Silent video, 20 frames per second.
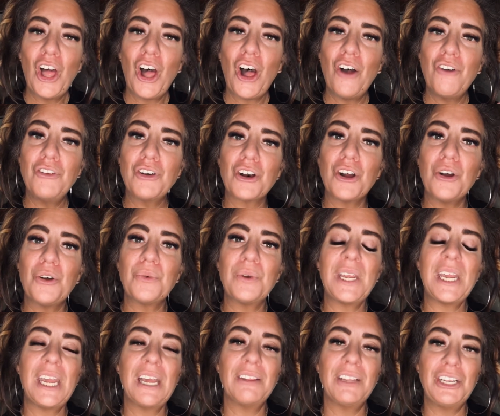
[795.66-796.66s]
of your own
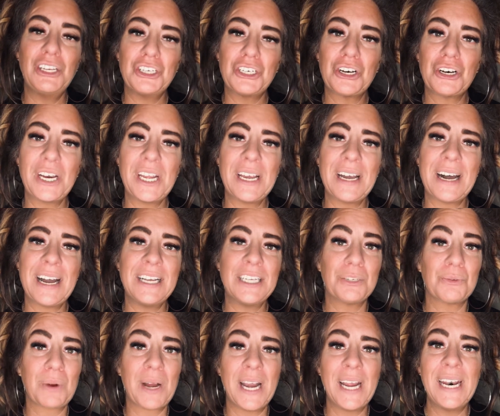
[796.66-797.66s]
healing journey, guys,
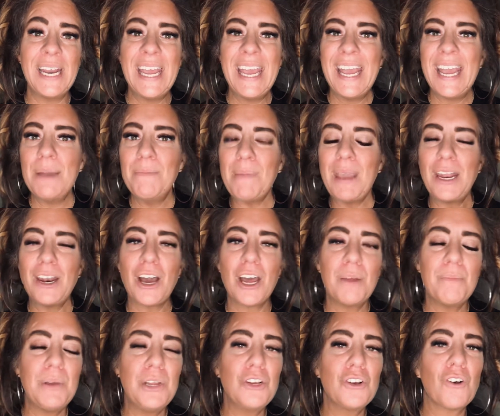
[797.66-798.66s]
right? It may not
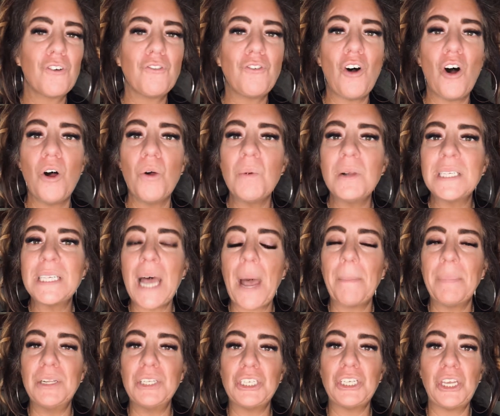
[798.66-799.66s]
have been your fault what's
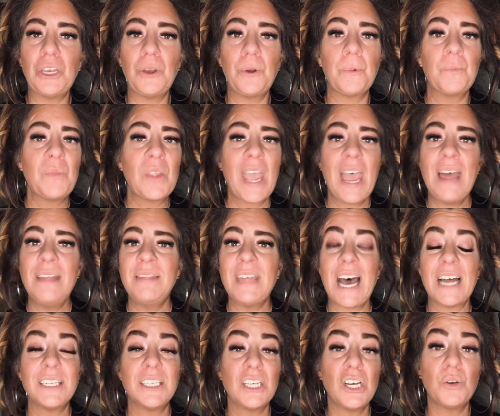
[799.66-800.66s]
happened to you, and
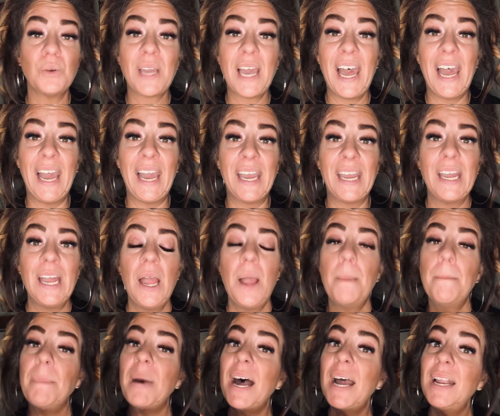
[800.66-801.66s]
that's okay.
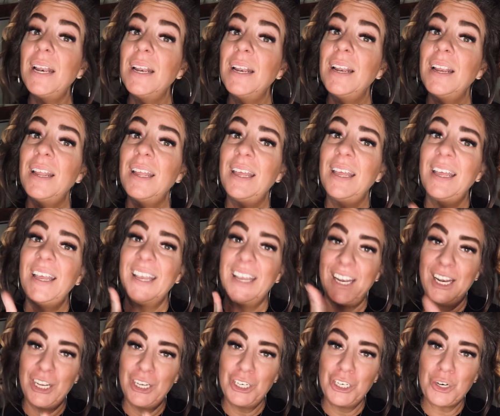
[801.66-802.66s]
But
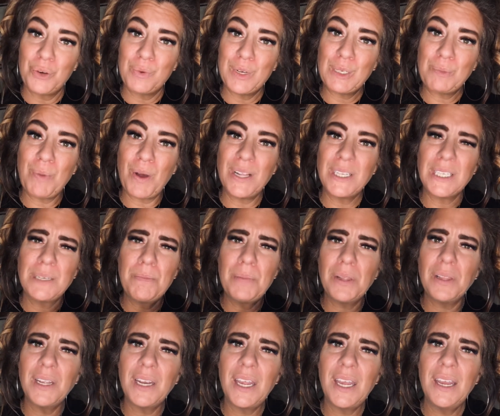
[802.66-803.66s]
it is your
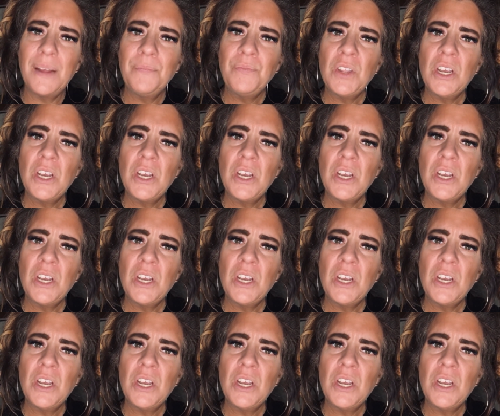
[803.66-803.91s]
responsibility